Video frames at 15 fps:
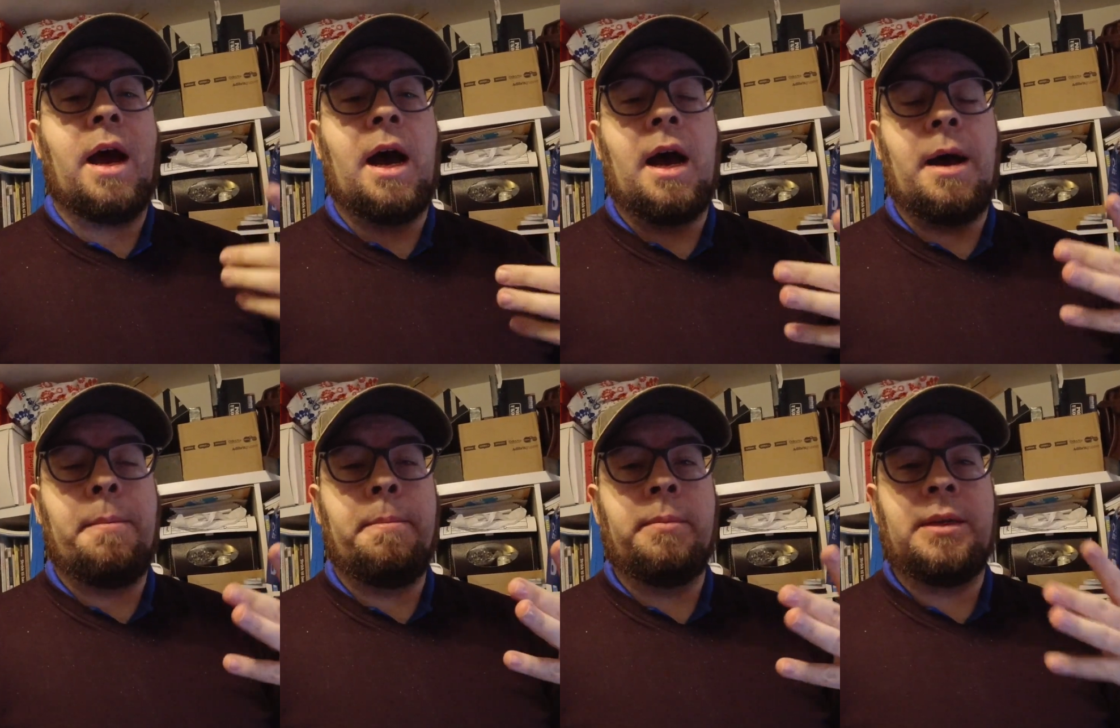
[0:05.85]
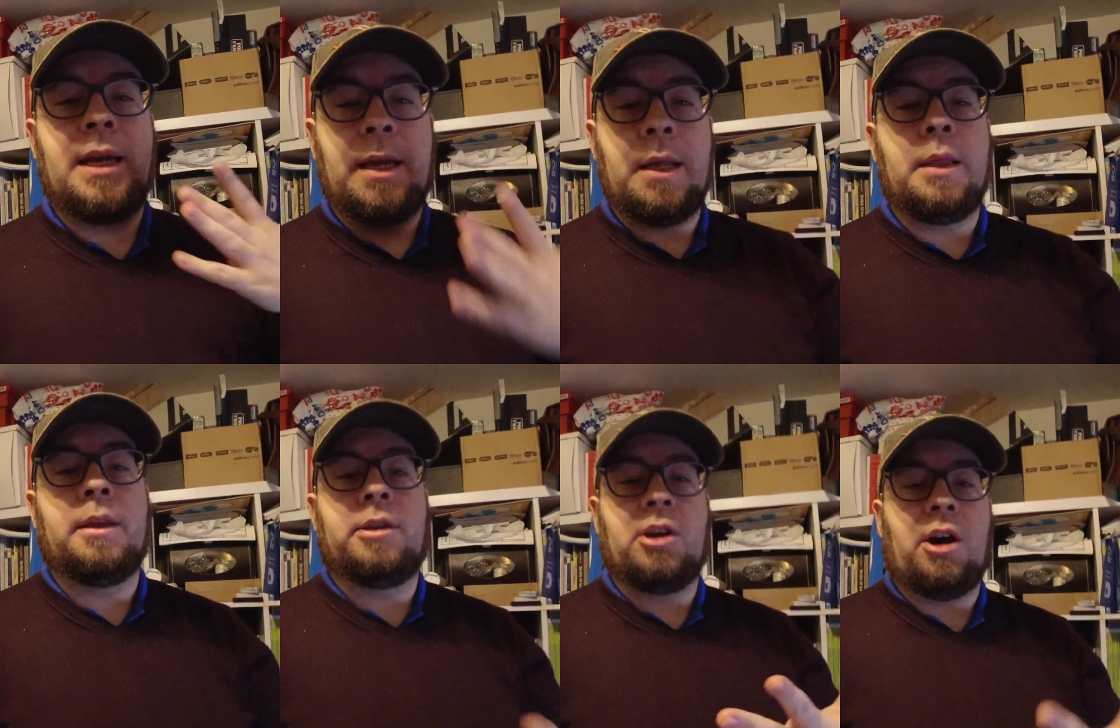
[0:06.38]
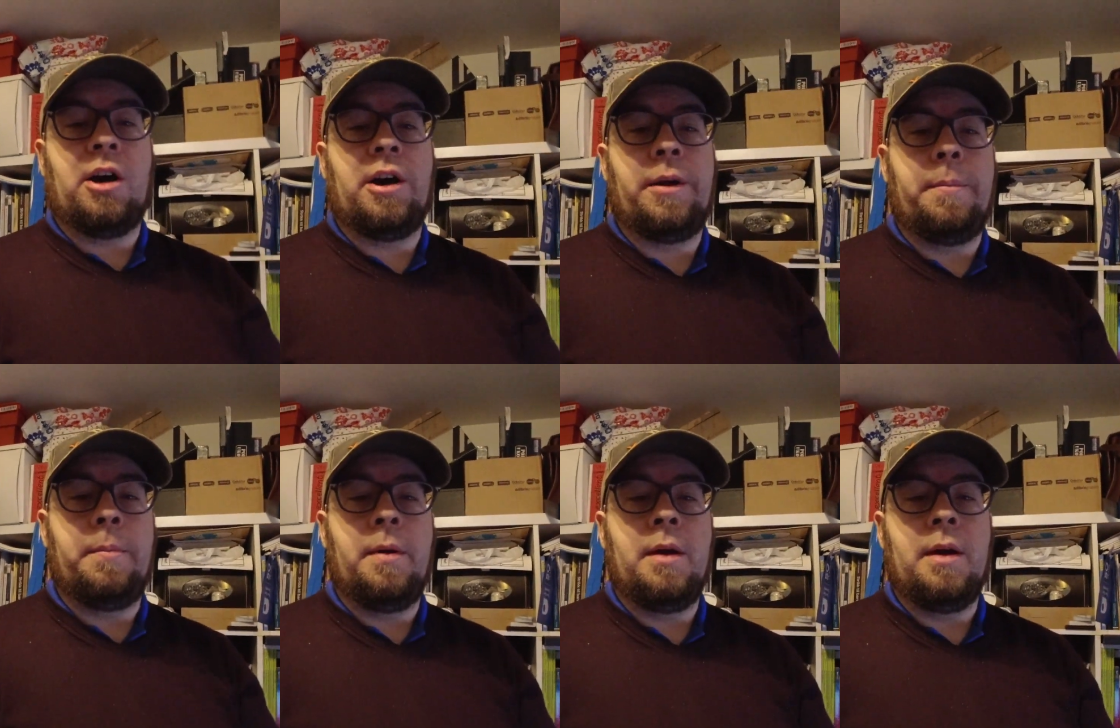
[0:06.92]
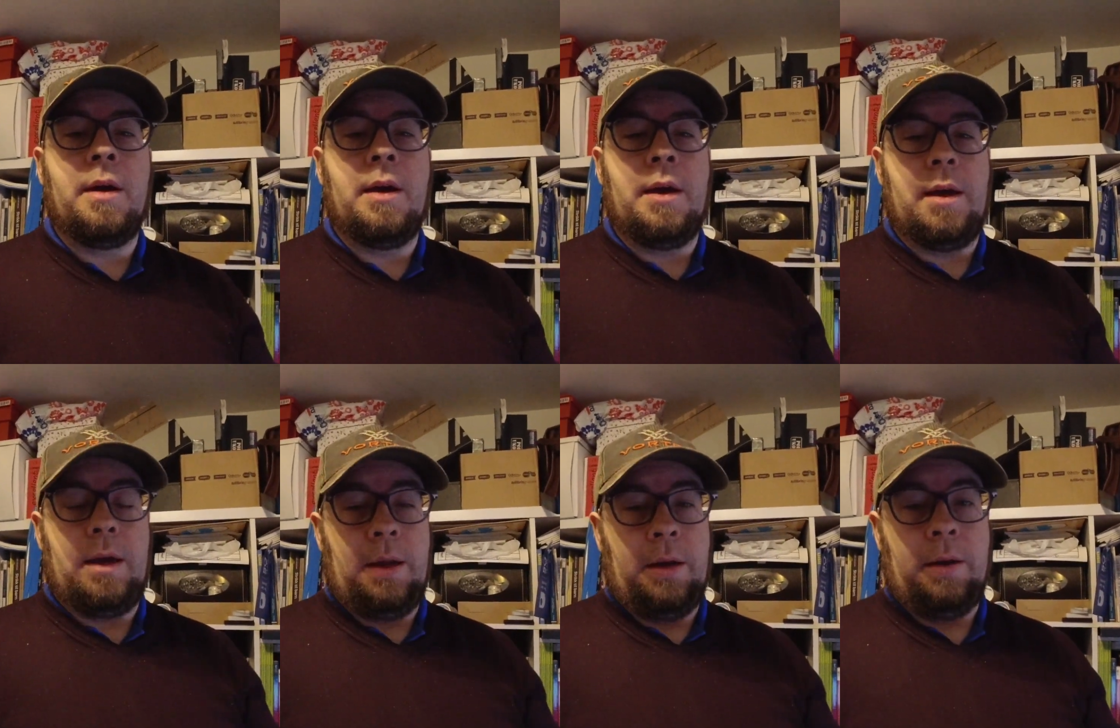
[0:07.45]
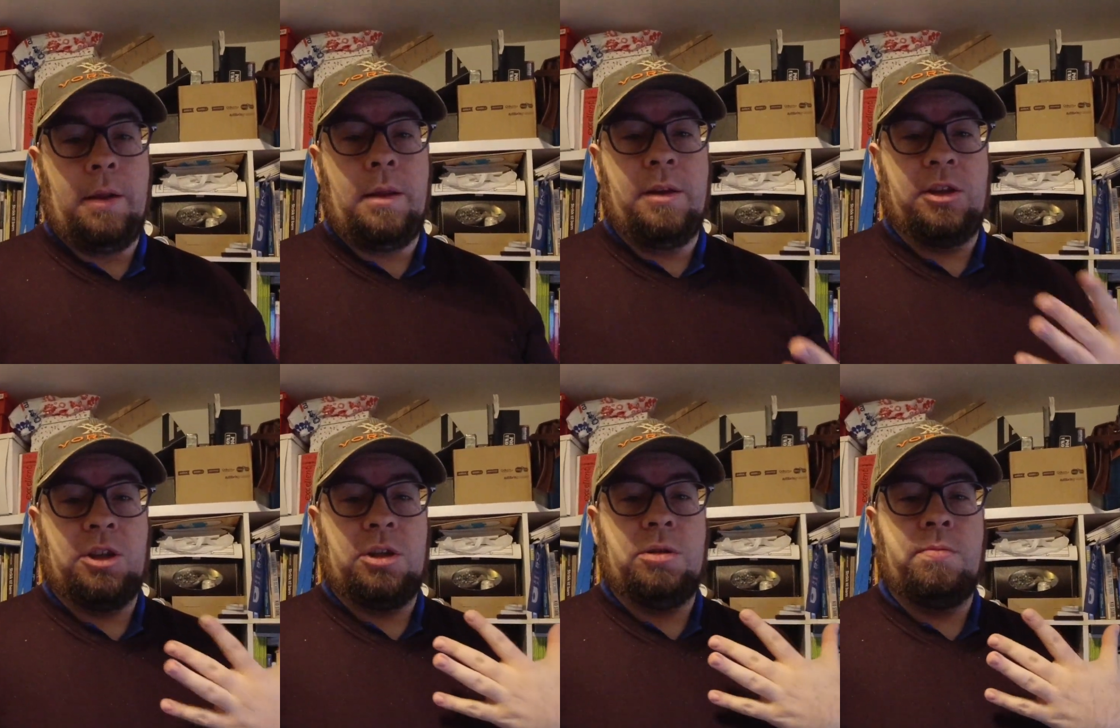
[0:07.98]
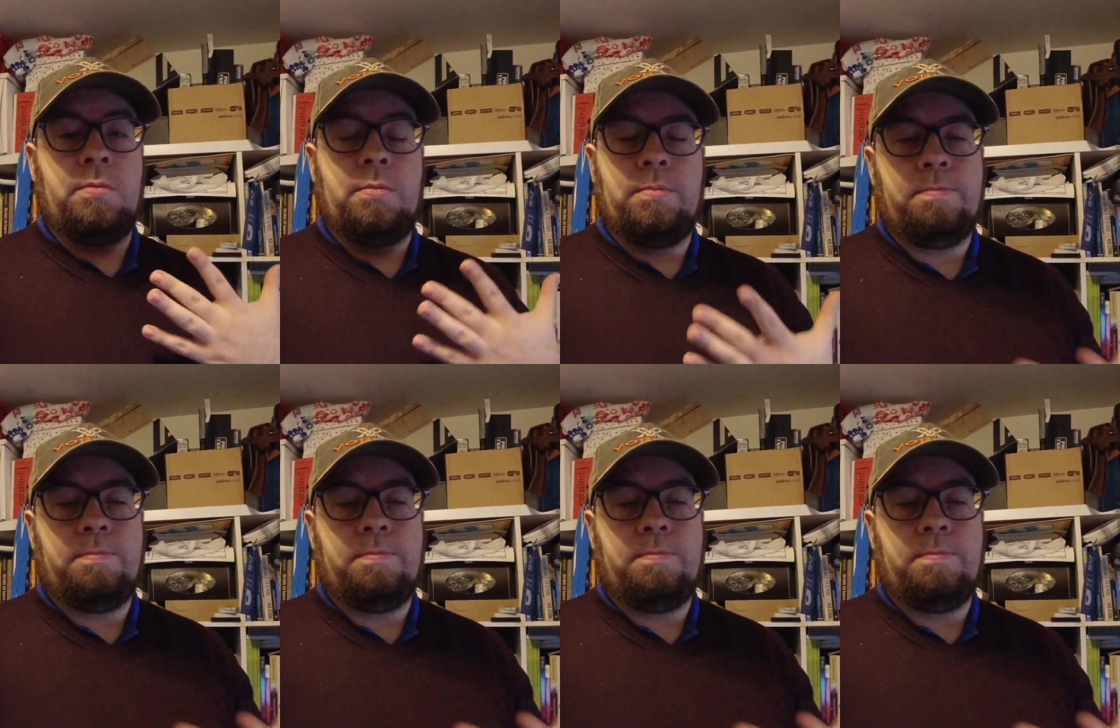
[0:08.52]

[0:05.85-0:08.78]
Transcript: am taking the time in this